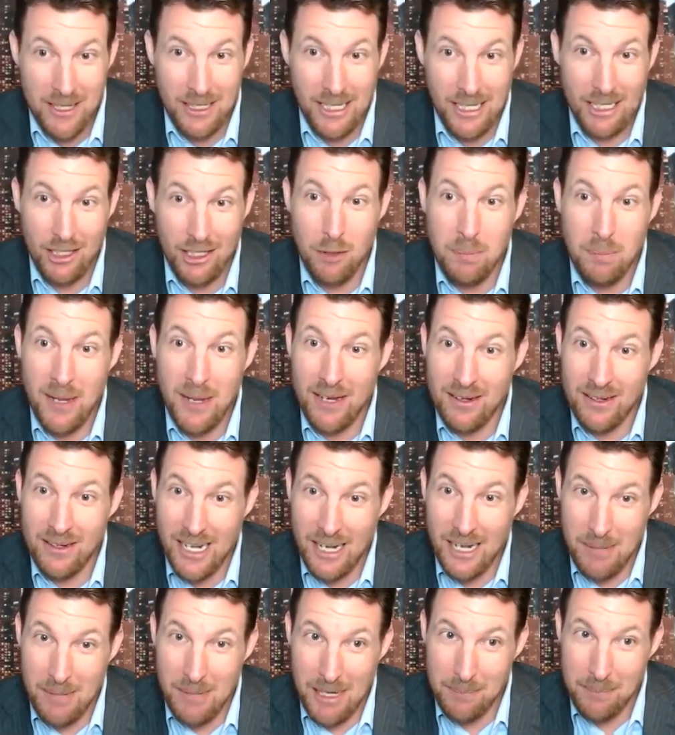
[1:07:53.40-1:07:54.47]
and you better
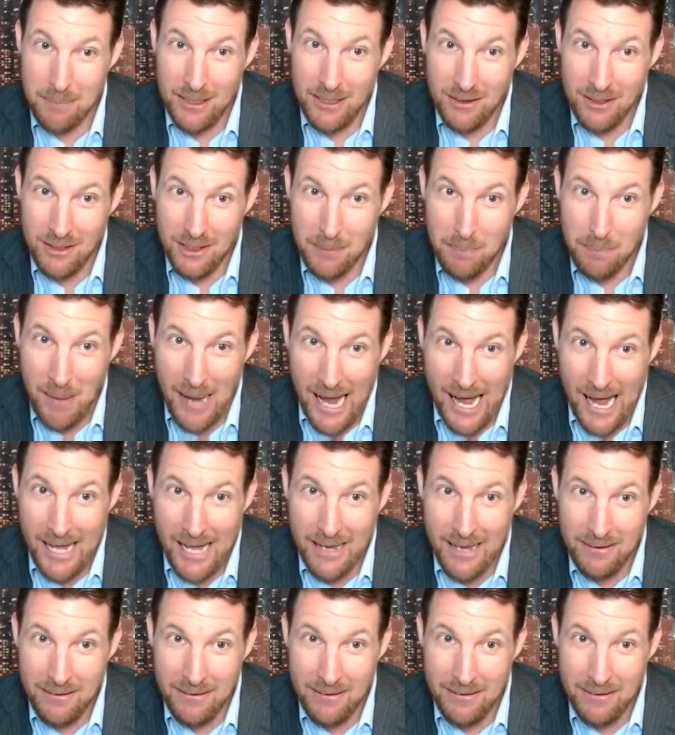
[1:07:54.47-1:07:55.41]
not make me look bad.